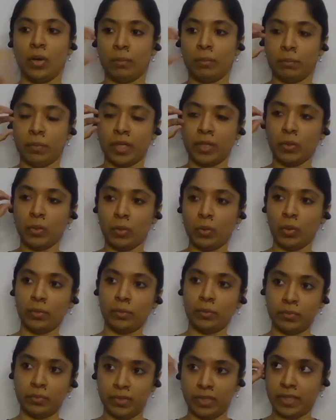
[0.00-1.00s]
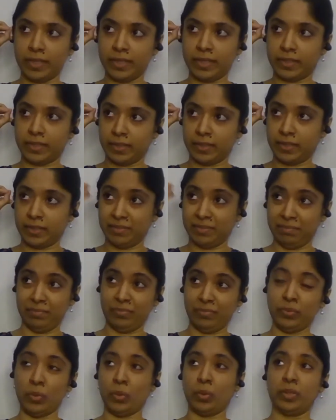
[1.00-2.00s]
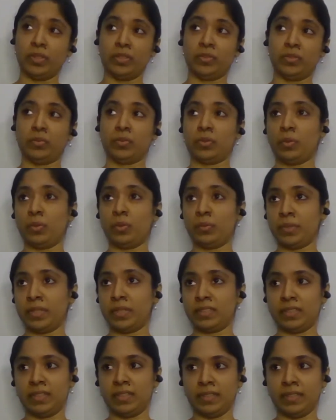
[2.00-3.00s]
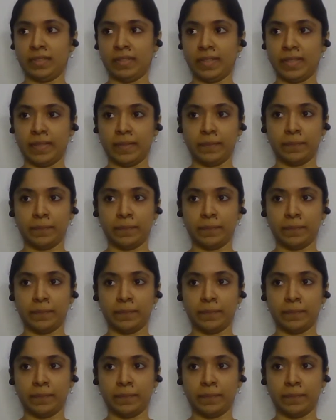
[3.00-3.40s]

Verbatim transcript: my whole like focus is always in there.